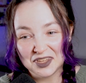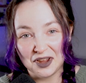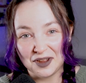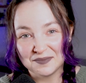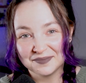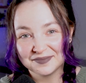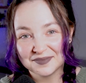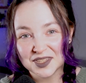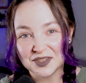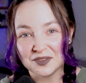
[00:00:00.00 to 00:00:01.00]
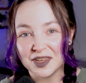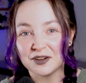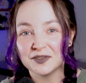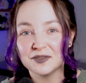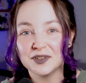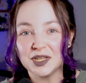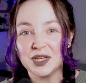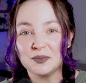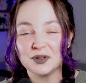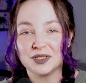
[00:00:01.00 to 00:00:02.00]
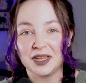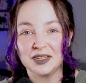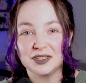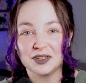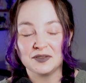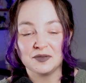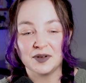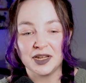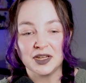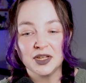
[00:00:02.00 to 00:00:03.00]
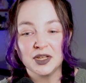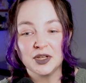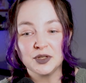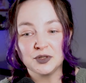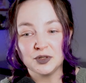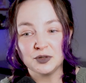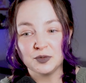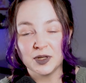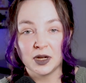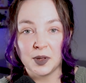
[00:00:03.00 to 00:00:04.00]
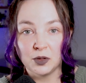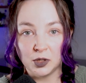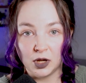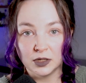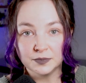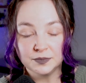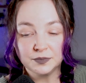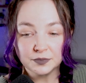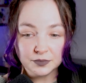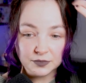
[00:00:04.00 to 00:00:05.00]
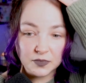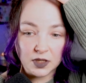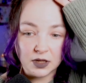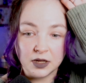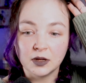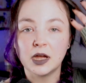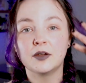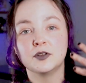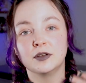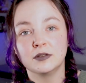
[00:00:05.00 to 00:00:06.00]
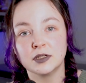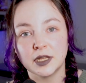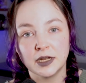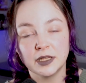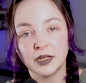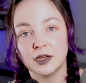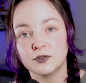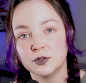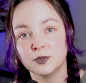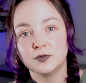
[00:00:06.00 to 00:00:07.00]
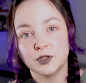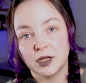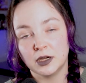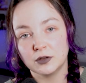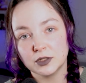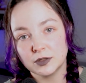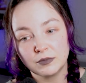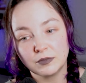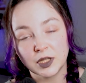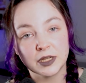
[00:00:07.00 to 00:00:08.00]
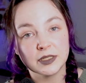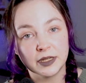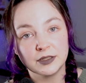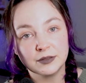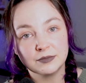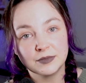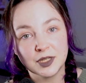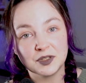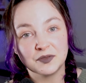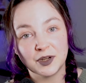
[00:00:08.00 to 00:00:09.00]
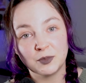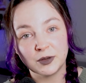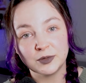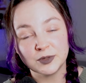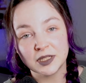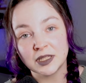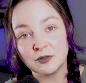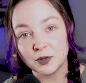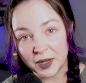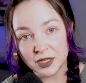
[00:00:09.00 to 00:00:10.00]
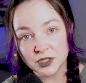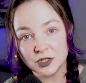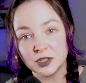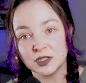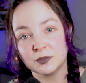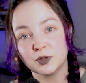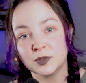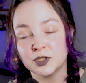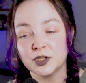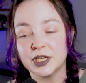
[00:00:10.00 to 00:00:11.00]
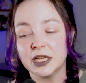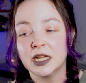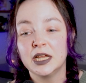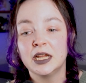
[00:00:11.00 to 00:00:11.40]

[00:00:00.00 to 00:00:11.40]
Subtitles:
Okay, so they are 50% of the way to becoming law. After the Senate, they have to move to the House. Like I said, it was very probable that they would pass due to a simple majority.